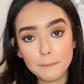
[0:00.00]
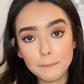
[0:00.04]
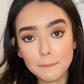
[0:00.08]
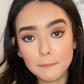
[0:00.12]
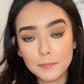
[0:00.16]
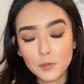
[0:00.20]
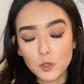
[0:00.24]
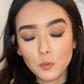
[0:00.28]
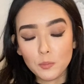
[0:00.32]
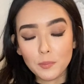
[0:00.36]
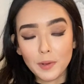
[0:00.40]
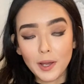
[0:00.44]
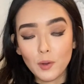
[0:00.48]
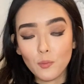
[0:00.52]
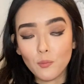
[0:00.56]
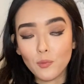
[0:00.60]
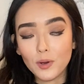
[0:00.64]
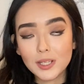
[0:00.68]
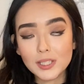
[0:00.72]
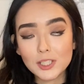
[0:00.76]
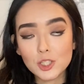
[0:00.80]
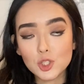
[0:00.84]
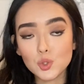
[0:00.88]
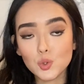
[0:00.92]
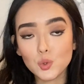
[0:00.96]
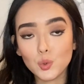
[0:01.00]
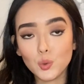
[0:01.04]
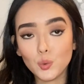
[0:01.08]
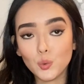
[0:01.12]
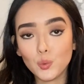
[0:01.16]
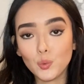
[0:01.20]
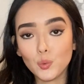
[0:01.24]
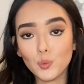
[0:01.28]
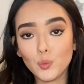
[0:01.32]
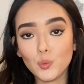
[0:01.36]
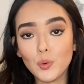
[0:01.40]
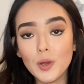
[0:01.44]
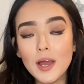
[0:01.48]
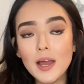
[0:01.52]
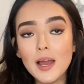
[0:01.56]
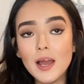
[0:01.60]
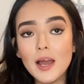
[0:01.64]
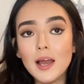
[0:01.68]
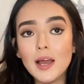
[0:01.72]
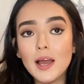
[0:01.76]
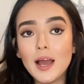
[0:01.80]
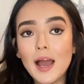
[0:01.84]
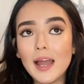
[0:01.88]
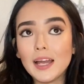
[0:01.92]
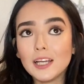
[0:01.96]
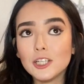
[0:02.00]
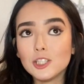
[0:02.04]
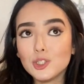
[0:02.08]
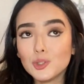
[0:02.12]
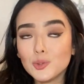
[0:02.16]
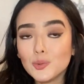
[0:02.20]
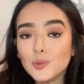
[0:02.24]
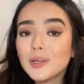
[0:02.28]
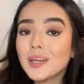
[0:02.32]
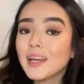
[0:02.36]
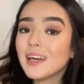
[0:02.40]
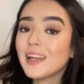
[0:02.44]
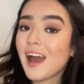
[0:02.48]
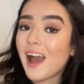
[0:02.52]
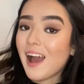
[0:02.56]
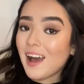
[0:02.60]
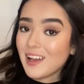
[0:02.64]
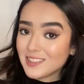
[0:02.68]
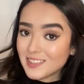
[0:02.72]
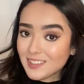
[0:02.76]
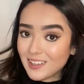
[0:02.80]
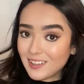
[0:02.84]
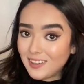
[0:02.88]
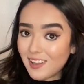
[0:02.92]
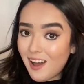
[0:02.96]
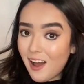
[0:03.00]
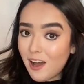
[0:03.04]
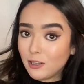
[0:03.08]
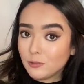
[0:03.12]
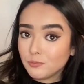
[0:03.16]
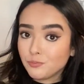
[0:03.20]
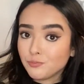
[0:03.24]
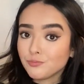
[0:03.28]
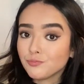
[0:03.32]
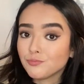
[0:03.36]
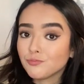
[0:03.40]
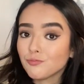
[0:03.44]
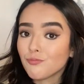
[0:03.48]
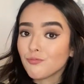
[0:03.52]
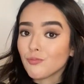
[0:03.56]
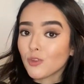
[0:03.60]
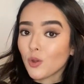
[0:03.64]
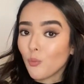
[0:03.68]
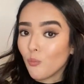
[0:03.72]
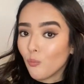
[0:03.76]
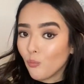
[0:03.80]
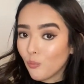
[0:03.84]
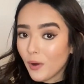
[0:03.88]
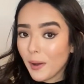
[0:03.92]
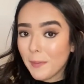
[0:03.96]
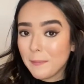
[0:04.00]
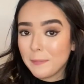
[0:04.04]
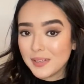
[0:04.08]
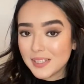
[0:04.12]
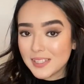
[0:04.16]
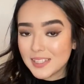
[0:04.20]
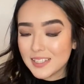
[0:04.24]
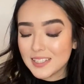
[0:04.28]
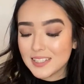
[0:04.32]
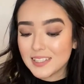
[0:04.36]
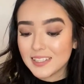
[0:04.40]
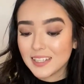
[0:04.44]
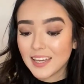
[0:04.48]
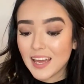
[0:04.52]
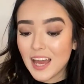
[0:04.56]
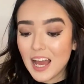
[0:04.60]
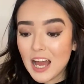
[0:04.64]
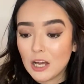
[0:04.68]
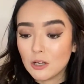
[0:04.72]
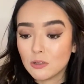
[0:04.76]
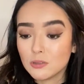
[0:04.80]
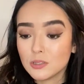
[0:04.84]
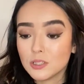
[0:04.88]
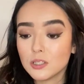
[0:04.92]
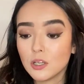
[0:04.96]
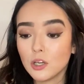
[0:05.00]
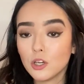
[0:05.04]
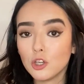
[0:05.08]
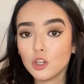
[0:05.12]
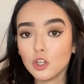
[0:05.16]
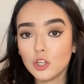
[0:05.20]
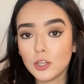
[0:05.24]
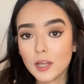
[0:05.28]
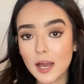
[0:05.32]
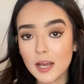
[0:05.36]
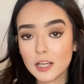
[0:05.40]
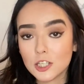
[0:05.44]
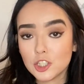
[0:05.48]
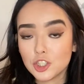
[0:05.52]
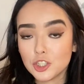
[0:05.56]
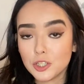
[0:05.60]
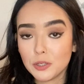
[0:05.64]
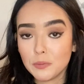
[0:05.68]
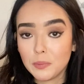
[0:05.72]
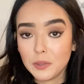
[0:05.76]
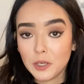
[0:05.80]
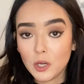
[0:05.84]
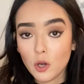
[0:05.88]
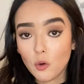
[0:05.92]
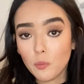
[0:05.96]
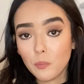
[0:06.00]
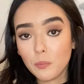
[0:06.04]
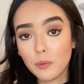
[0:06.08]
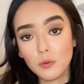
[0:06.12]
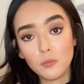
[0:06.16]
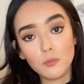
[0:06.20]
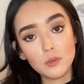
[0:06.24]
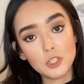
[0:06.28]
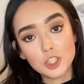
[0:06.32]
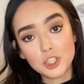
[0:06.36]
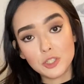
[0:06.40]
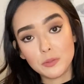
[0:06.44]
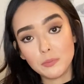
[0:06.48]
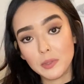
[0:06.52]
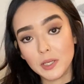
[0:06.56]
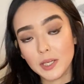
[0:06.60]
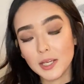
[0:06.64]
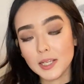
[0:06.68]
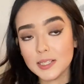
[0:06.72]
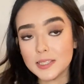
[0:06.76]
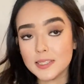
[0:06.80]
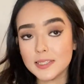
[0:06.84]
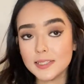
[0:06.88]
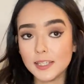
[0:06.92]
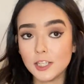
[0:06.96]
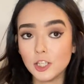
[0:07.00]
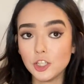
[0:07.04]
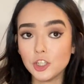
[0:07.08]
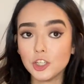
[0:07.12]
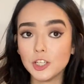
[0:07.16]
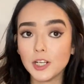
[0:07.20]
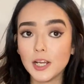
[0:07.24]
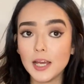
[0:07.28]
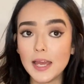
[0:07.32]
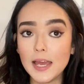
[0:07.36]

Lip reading: you might want to, I do get asked a lot, what business accounts that should be open, what should be considered.